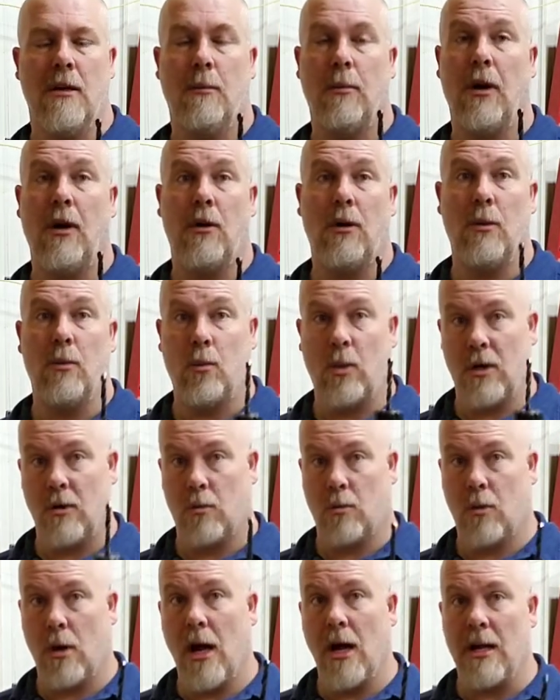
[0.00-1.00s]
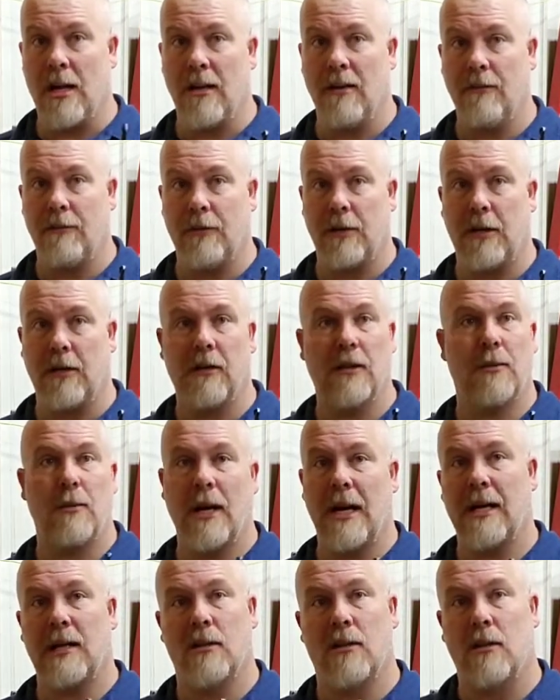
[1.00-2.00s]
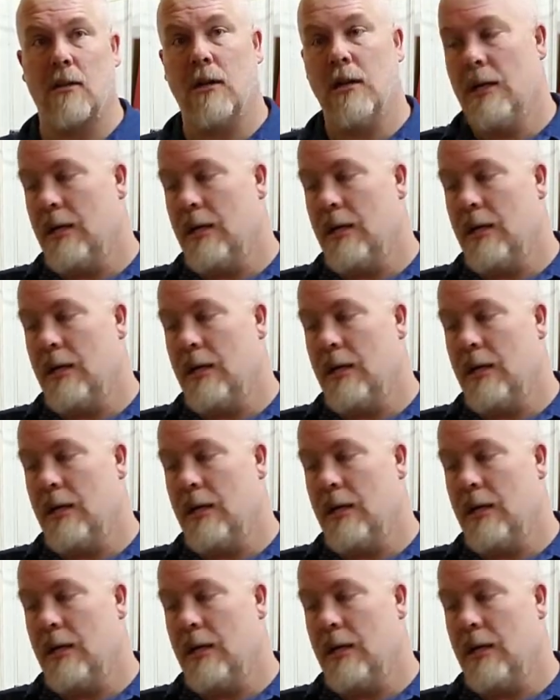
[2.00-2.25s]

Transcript: But we run it fairly regular.